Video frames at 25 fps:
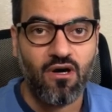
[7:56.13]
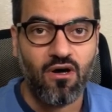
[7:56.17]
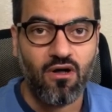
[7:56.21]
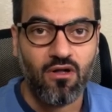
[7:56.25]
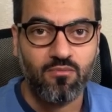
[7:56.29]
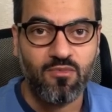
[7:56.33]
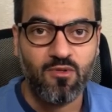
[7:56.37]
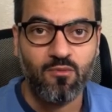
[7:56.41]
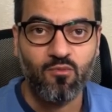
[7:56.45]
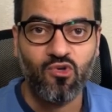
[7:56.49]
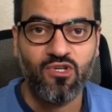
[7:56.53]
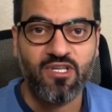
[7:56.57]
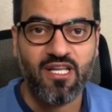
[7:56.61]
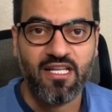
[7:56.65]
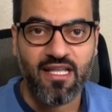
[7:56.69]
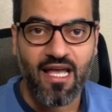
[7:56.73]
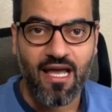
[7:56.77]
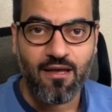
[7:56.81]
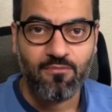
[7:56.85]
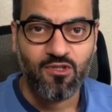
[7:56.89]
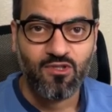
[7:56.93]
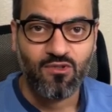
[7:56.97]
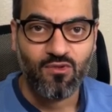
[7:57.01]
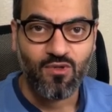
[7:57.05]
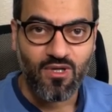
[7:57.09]
I'll be more than
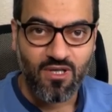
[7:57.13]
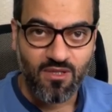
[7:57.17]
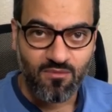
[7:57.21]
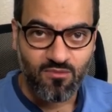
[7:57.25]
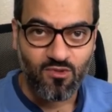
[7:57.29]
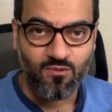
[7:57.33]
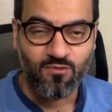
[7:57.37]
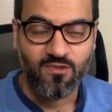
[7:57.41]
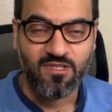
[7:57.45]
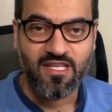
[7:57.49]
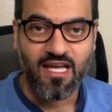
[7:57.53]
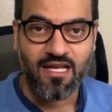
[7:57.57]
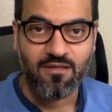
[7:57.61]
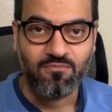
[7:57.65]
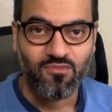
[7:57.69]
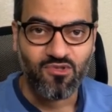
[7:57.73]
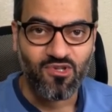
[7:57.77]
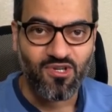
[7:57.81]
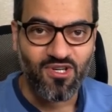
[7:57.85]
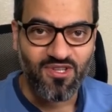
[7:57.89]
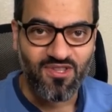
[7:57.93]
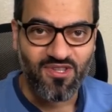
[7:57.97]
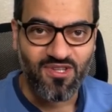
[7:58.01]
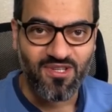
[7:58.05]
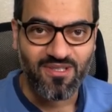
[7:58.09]
happy to help you with that
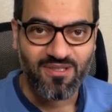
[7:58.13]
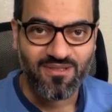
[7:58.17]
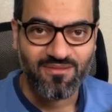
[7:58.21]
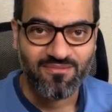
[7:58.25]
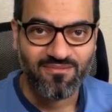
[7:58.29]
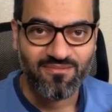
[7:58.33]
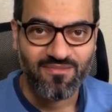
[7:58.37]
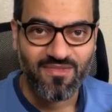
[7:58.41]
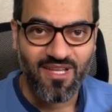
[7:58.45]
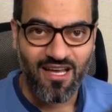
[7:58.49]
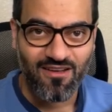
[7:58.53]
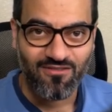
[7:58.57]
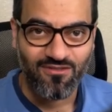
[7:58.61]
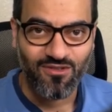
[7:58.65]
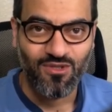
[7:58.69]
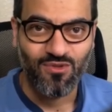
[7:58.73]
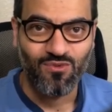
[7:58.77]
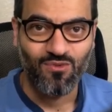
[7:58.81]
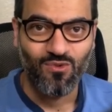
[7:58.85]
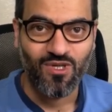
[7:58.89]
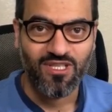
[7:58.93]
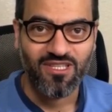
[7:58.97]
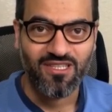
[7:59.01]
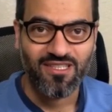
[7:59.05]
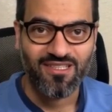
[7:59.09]
project. Have a
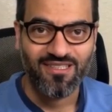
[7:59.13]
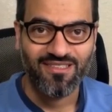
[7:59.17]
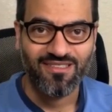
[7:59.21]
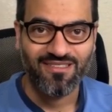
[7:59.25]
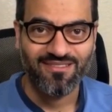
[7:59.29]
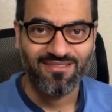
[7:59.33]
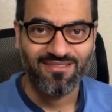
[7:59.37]
good one.